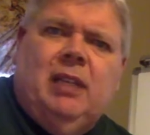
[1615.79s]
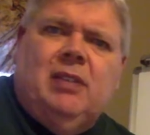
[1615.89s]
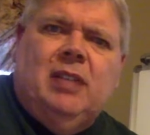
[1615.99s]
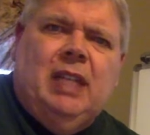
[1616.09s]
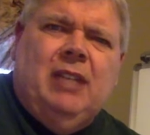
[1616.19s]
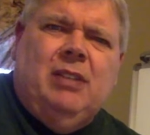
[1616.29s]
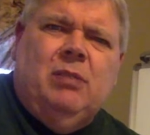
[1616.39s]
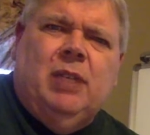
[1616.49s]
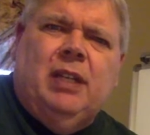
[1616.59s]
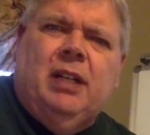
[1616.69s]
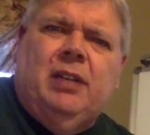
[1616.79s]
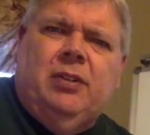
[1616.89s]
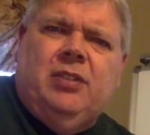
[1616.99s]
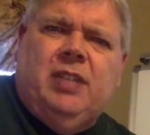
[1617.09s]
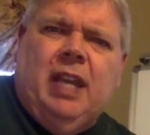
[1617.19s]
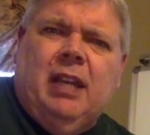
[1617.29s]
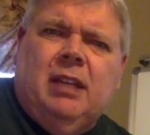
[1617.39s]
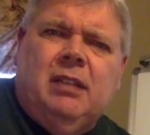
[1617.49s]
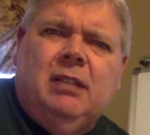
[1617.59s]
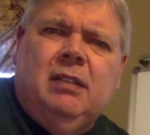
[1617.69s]
It's an easy one to
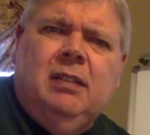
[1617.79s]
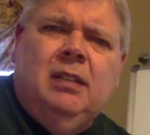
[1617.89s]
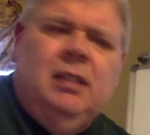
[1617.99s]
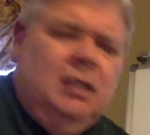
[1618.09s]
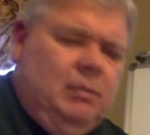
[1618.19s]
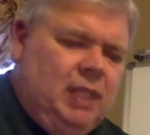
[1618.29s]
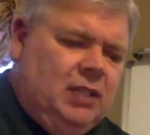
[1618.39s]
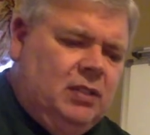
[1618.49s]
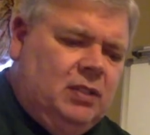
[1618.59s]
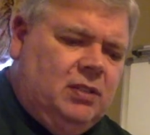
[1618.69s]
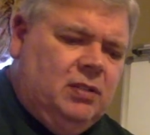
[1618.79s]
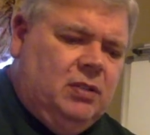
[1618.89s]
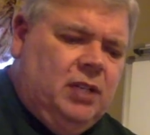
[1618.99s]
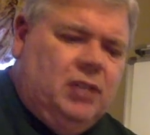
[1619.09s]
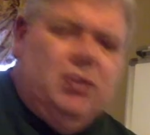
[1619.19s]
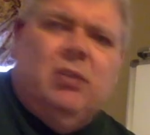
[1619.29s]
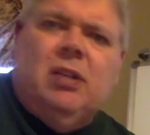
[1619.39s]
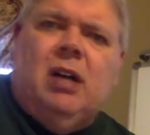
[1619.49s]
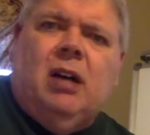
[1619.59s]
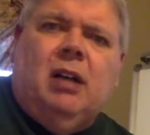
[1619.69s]
understand because it's a traditional
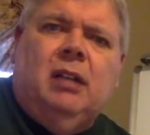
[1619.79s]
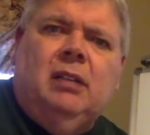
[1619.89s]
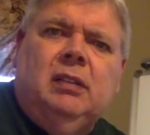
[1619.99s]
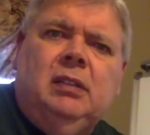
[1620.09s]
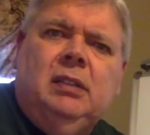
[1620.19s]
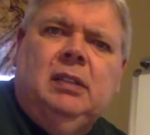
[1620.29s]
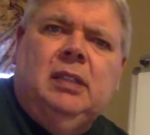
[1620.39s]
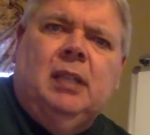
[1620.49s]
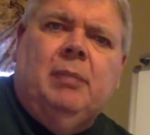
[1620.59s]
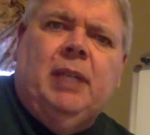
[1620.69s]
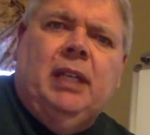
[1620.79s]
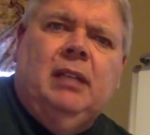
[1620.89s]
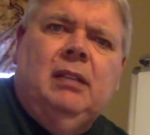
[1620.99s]
car company.